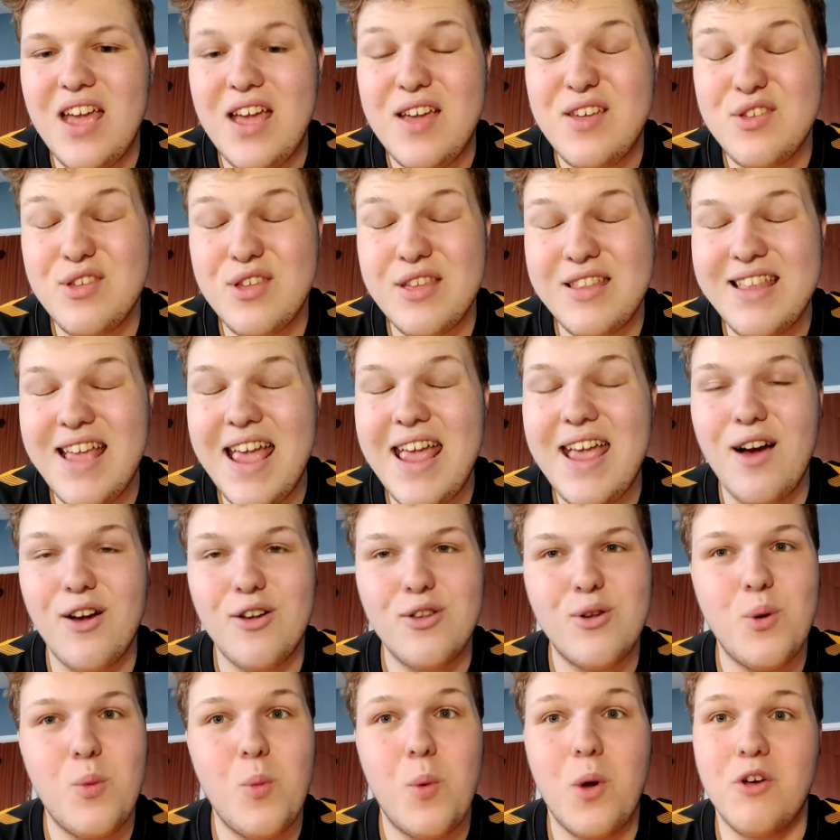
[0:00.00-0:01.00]
It's a day I
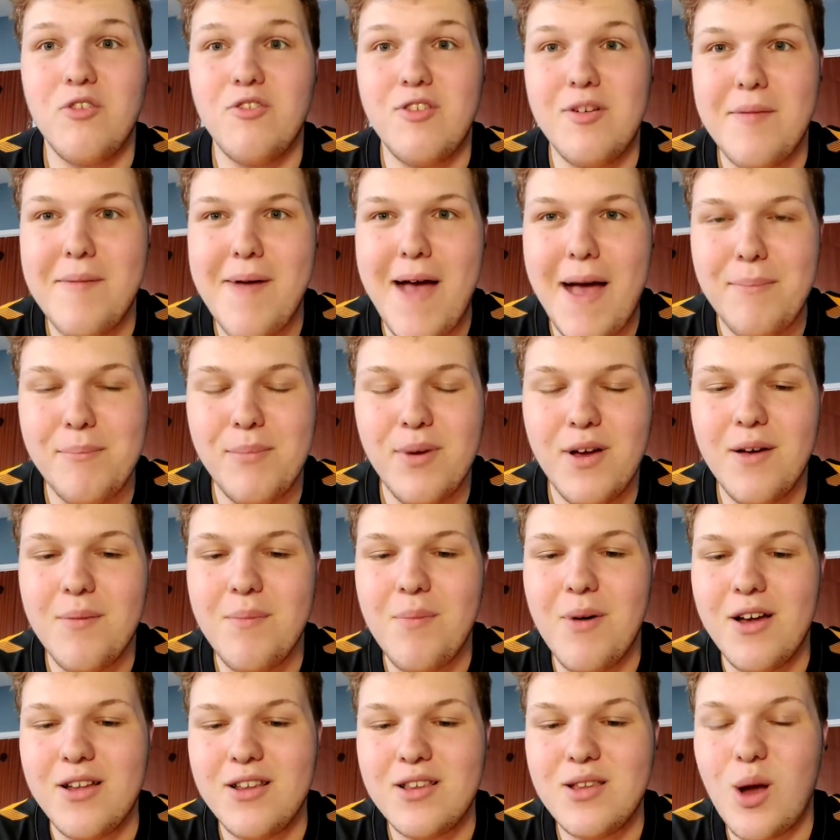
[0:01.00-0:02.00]
don't want to remember,
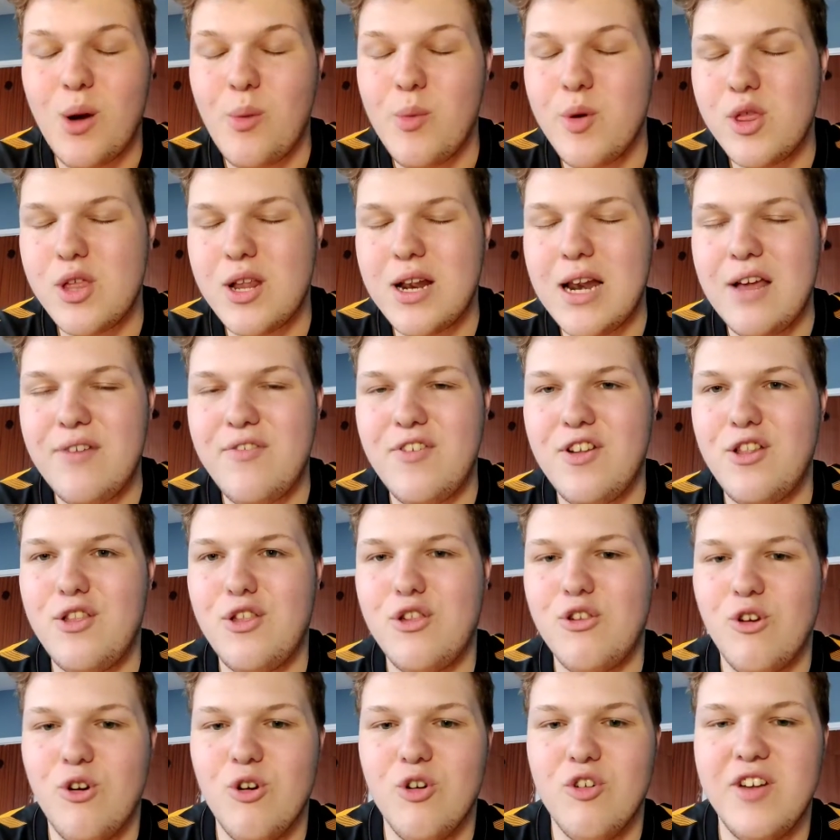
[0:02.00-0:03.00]
but Thomas Clifford
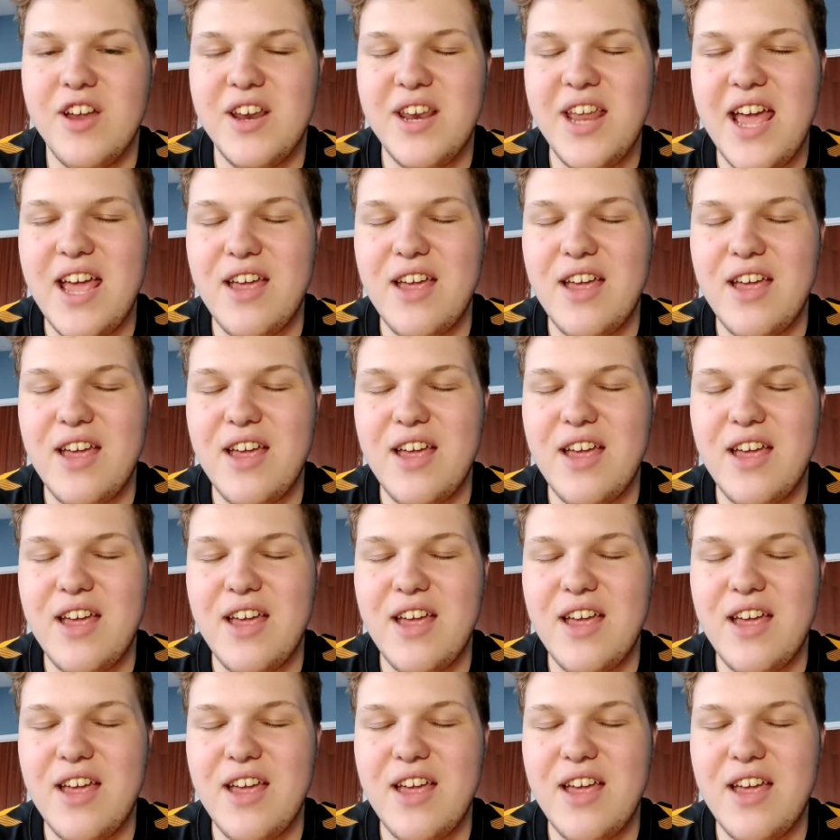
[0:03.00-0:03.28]
scoring